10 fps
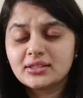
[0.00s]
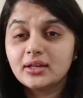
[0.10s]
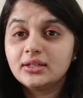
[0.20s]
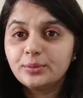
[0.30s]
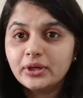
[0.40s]
is
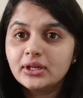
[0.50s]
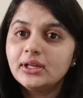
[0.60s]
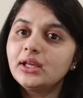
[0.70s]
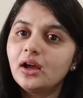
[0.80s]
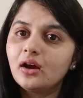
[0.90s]

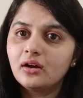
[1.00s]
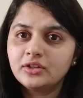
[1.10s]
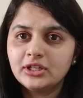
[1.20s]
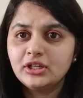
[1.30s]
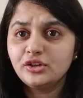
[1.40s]
typically
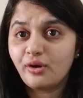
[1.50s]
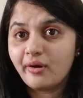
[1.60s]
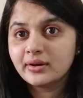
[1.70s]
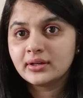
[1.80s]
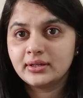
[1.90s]
a really
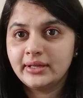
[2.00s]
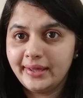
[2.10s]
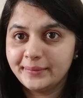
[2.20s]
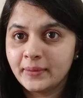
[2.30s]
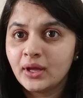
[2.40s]
long
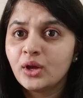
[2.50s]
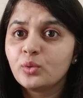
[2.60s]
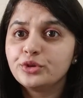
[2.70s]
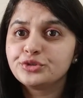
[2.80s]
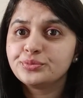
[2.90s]
game,
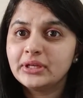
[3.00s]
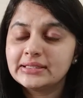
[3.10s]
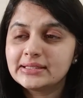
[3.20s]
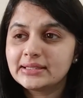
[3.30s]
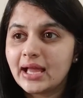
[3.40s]
which
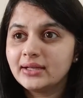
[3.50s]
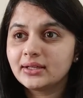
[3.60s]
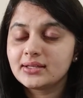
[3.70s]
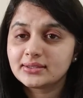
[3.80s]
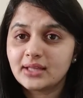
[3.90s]
means
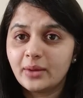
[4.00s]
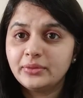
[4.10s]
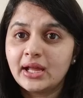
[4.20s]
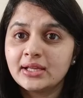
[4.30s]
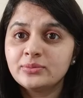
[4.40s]
that
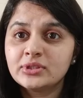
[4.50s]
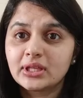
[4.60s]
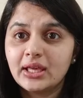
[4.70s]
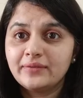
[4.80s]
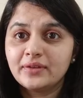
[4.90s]

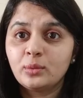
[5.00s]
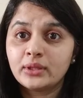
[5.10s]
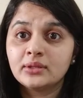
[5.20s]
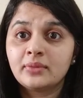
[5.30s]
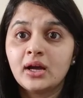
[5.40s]
sometimes even
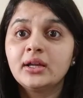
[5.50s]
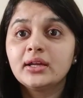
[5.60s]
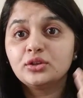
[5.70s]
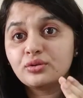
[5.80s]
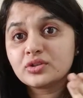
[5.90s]
when the
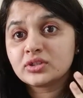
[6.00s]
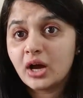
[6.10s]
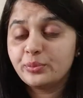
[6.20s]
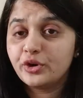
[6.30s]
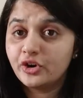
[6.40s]
market goes
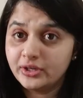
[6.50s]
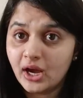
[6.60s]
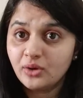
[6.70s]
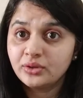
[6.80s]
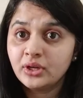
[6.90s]
up or
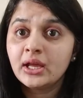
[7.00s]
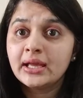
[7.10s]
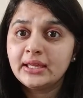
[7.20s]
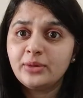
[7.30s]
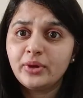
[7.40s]
down,
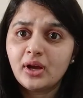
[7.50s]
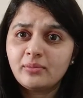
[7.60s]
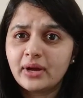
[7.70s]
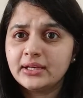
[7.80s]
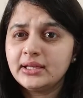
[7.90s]
keeping
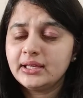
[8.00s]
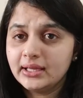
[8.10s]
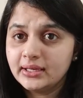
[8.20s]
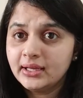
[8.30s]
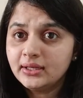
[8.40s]
our money
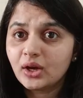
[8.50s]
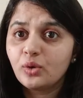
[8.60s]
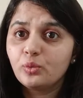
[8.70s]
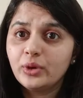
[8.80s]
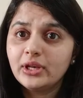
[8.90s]
in it
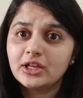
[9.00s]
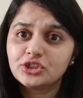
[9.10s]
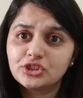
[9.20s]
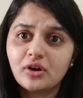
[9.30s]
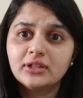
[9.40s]
will
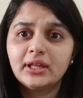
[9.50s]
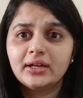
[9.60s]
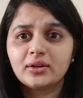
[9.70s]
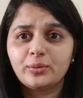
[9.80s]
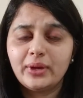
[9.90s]
ensure
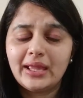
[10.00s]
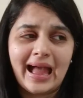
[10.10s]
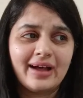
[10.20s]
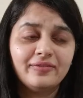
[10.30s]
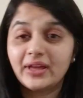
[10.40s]
that we
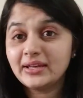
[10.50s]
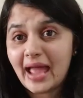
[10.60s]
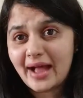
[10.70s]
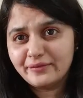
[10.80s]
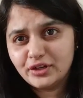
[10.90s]
have an
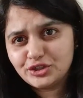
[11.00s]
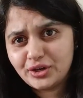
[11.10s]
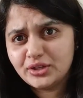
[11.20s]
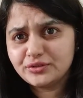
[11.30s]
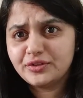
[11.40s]

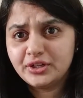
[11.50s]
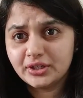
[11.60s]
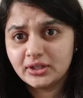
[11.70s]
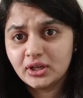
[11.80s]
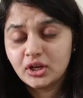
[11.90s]
average rate of
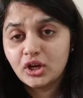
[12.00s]
return.